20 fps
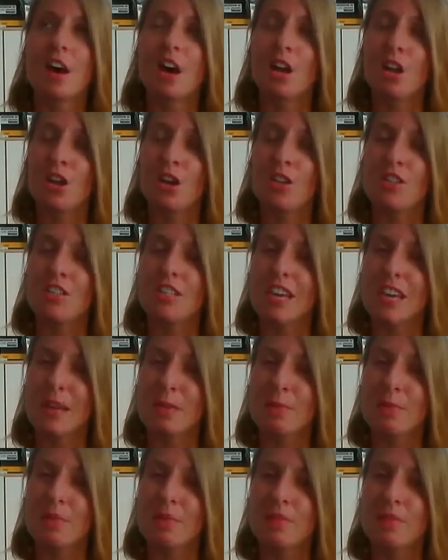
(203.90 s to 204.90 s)
a long
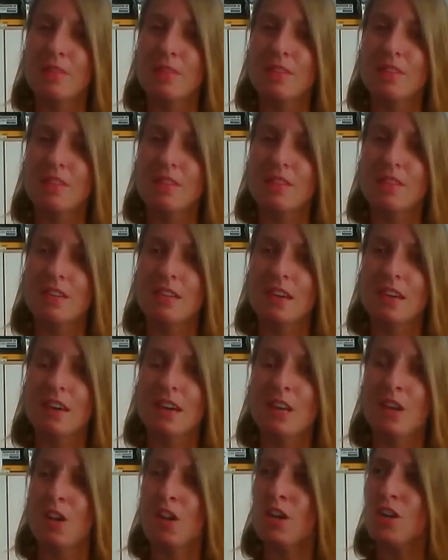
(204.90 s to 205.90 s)
time.
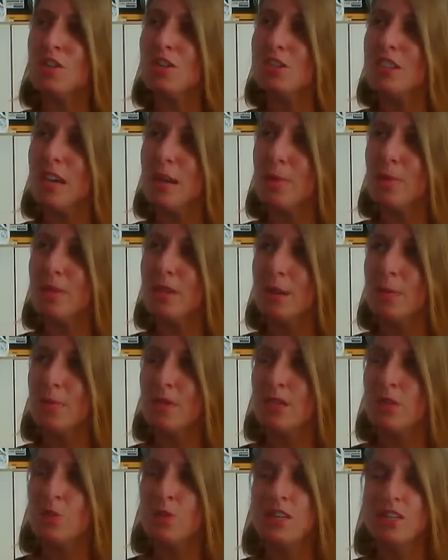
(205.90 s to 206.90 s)
And a long time can
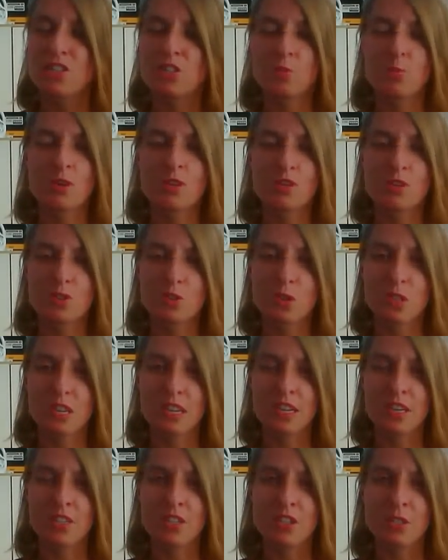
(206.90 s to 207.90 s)
be weeks, months, or
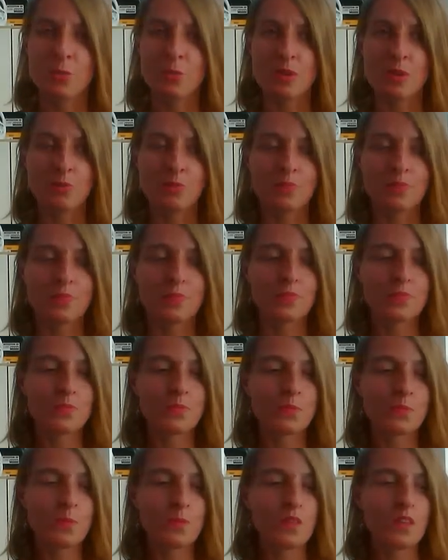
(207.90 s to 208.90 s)
years, but
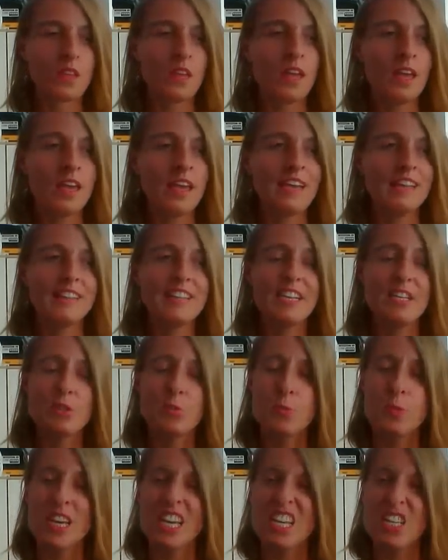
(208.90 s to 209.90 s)
it takes
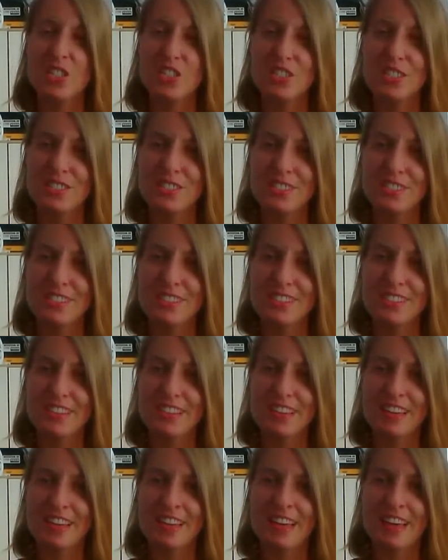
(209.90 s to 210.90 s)
patience.
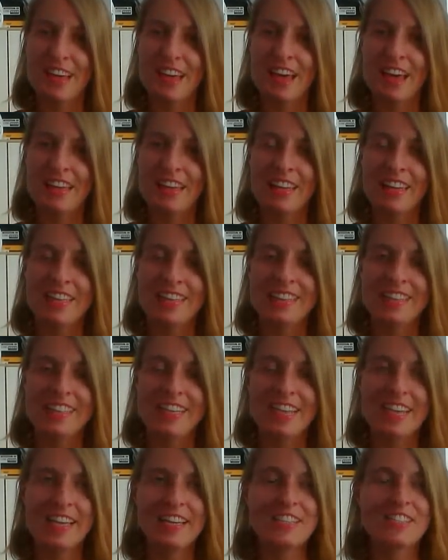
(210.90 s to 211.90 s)
And it
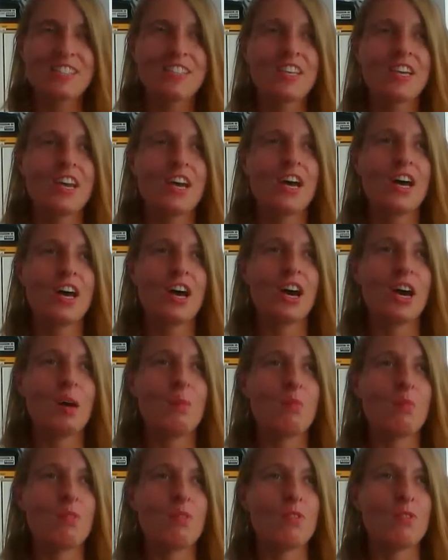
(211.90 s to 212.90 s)
takes a
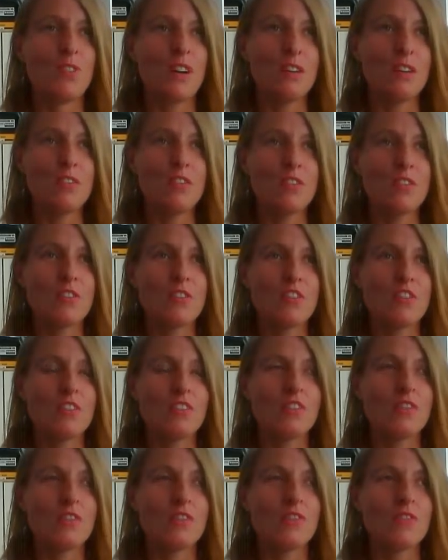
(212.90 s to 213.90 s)
profound
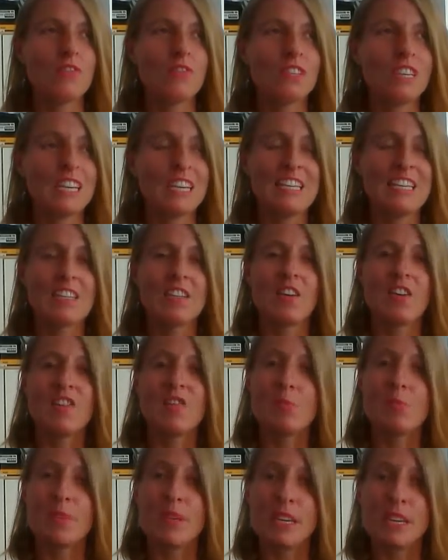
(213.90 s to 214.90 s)
feeling
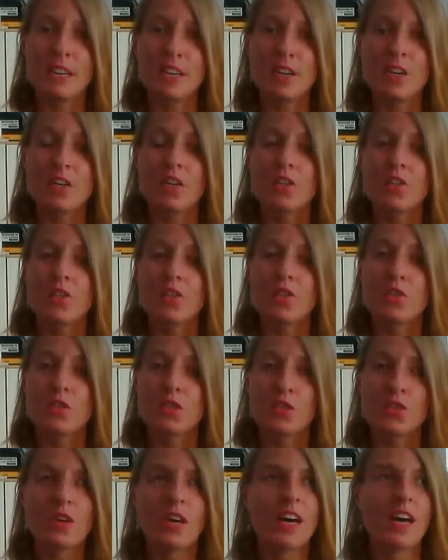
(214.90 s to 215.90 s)
of being
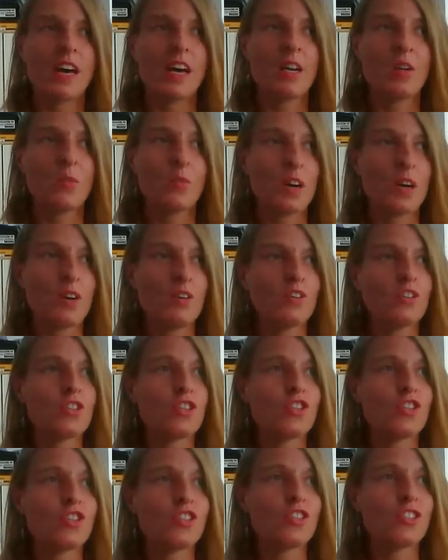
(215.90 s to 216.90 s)
true and well
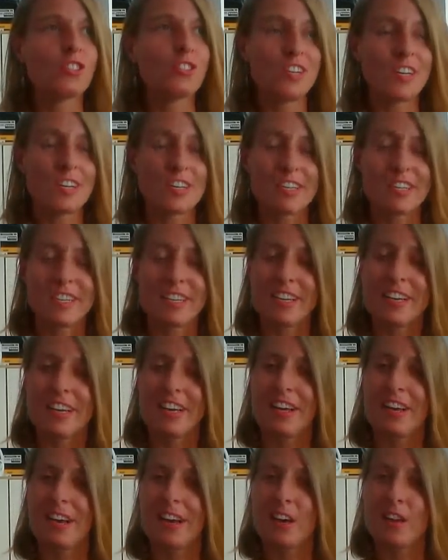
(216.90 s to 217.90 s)
stuck
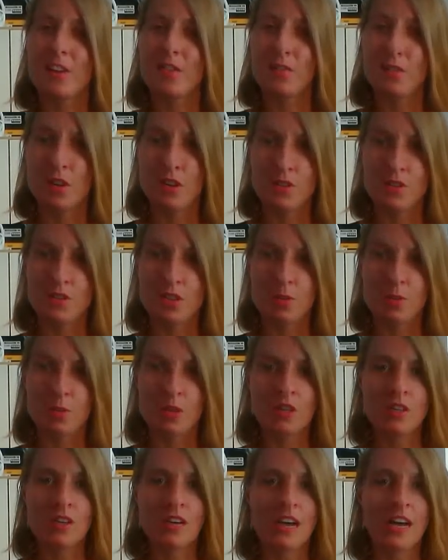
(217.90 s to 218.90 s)
and
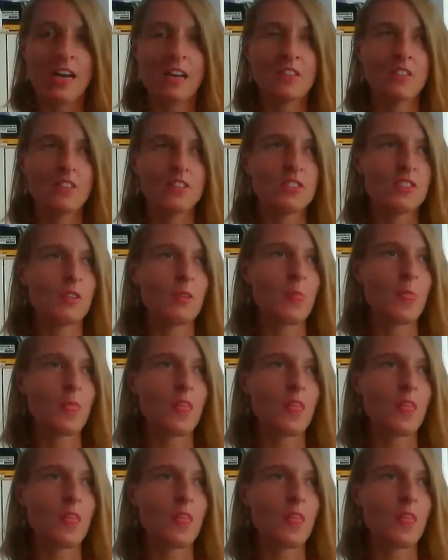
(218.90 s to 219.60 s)
vulnerable and